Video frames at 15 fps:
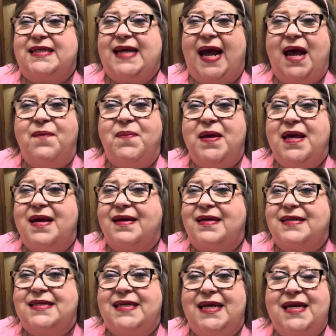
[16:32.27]
happy and
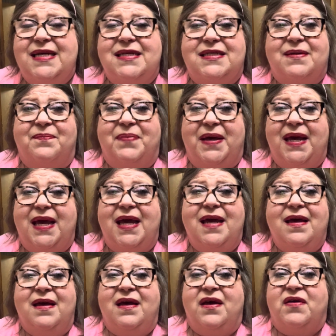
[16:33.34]
content to be
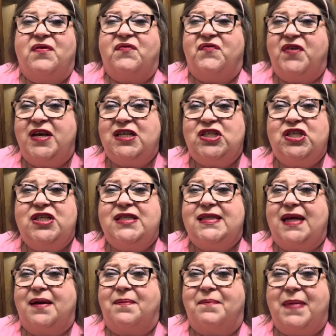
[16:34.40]
vicious
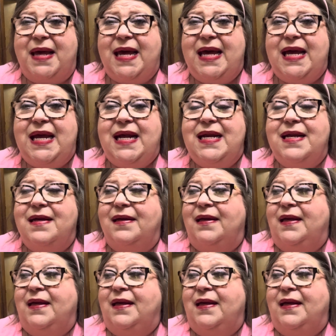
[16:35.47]
and mean